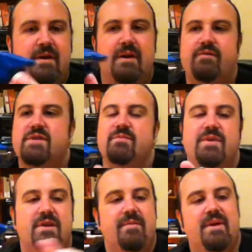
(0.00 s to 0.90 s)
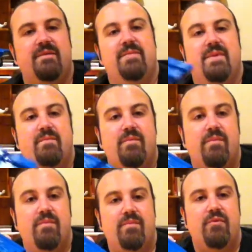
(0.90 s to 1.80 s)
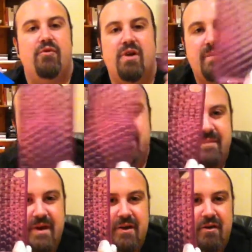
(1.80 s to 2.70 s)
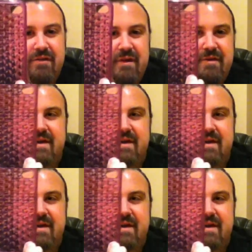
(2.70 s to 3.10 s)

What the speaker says: and for something a bit more common, an iPhone